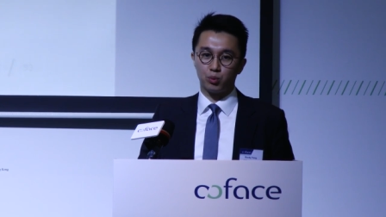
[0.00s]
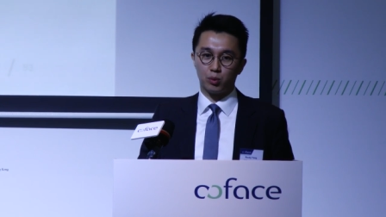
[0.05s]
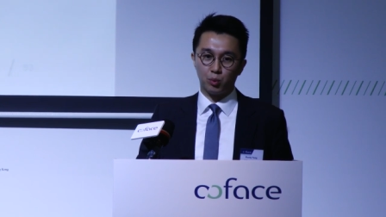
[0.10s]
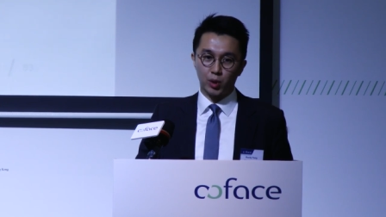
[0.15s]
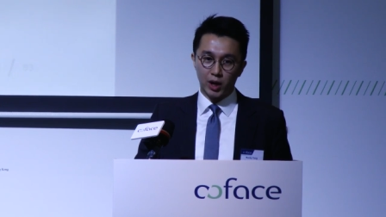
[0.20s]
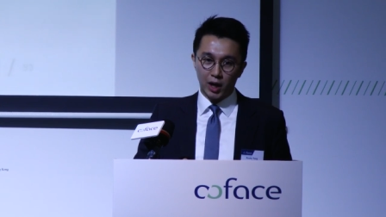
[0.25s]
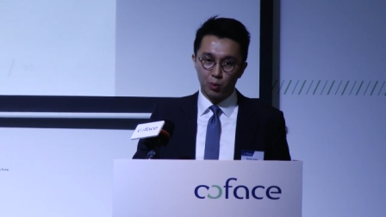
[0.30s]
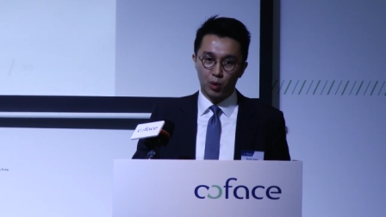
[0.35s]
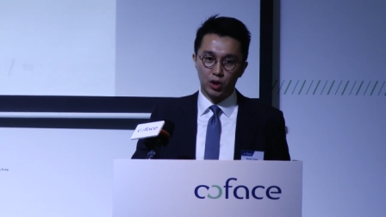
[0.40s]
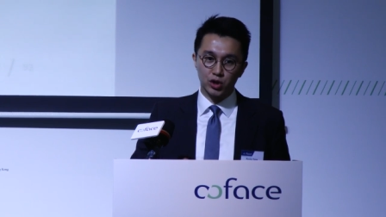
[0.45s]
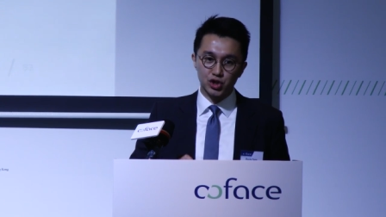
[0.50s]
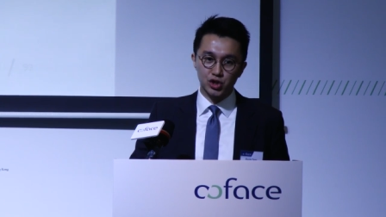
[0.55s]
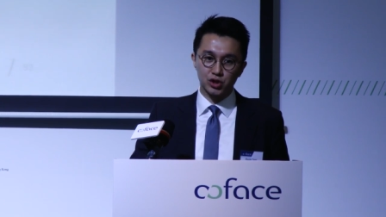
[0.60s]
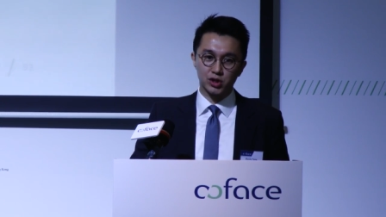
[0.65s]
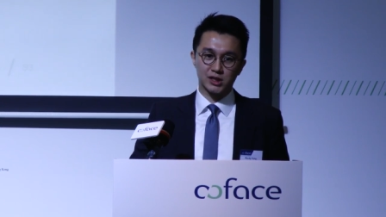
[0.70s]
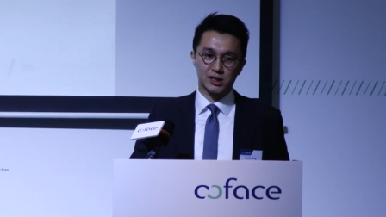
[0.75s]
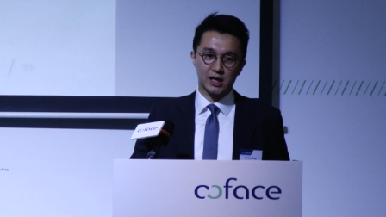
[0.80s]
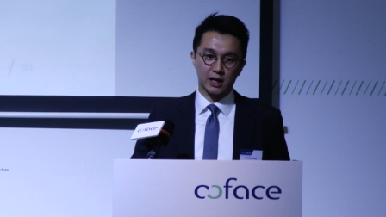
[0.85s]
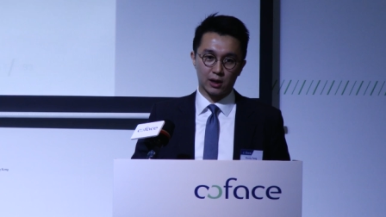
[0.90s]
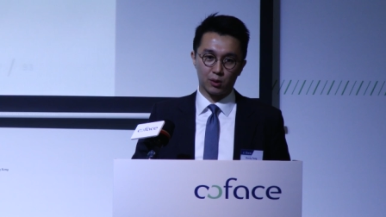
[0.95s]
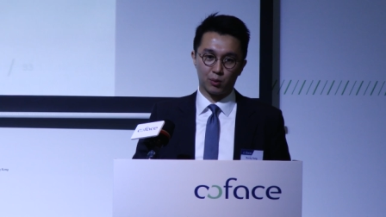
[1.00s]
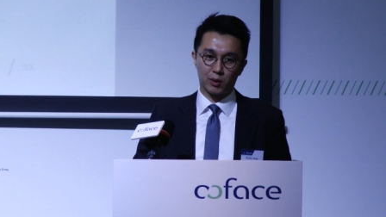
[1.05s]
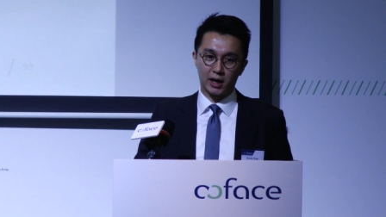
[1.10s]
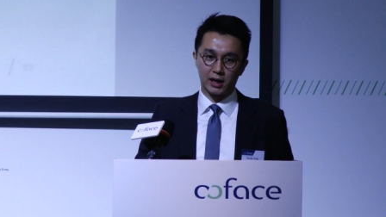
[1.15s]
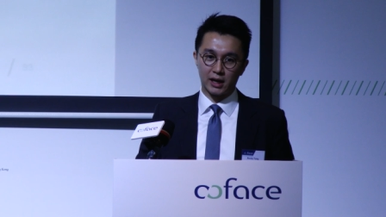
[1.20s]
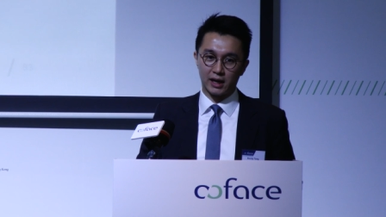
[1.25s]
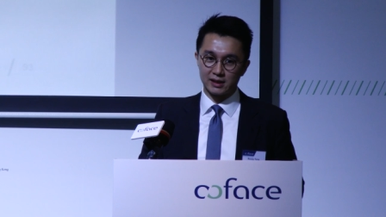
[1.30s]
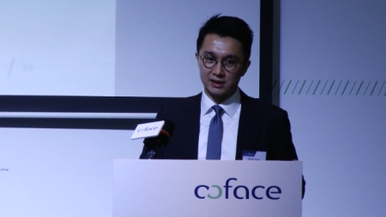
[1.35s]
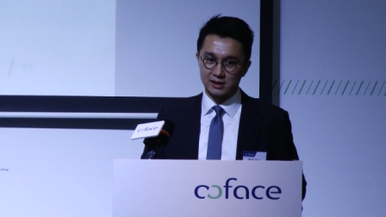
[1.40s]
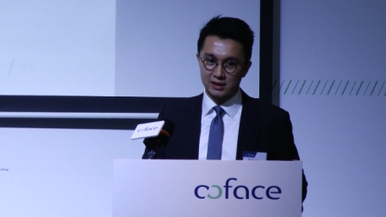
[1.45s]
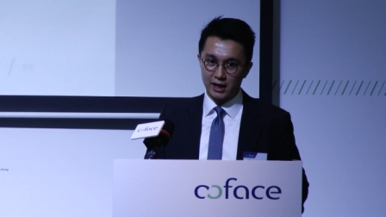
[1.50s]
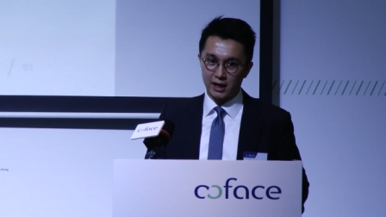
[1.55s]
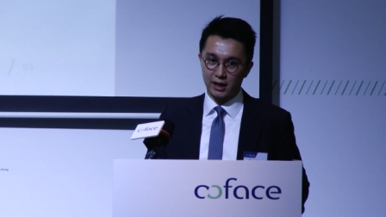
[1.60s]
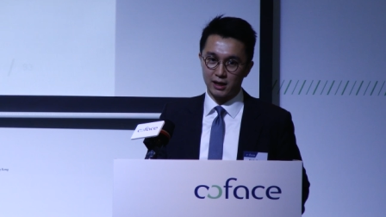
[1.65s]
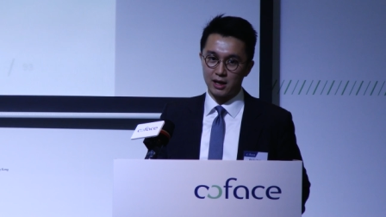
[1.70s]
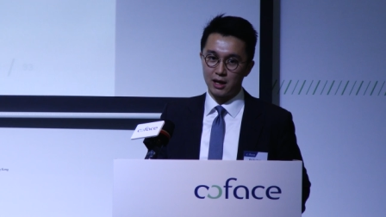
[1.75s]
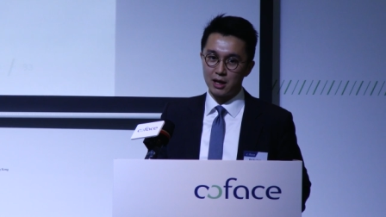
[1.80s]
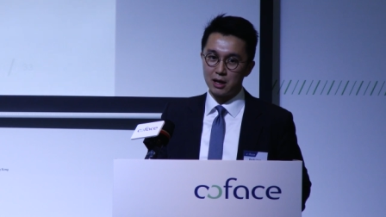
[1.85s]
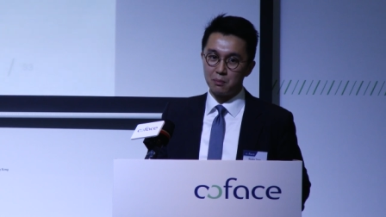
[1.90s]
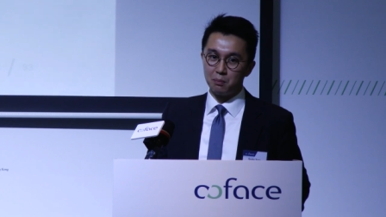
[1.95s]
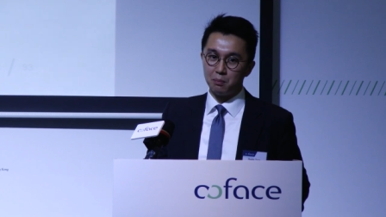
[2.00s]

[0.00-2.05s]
what I want you to take away is that